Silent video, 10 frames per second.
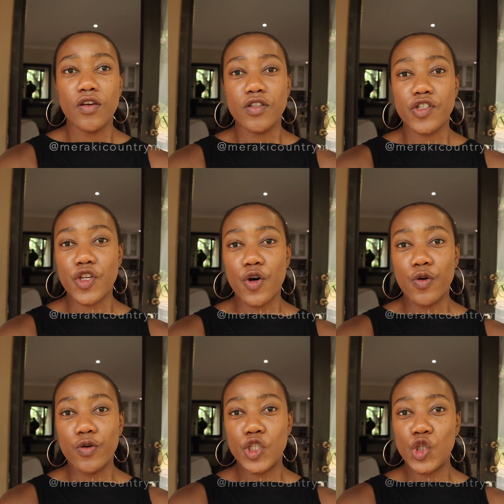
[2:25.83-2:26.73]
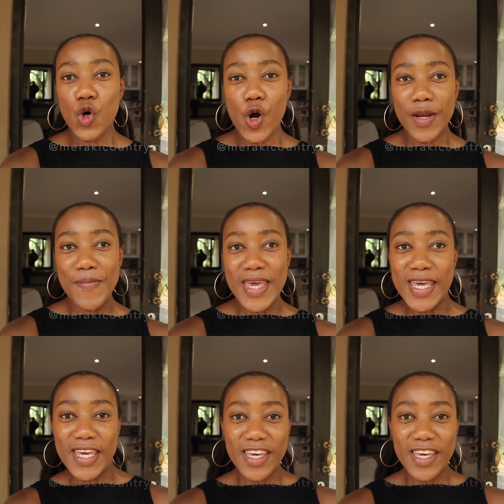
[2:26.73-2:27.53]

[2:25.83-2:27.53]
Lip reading: So join me.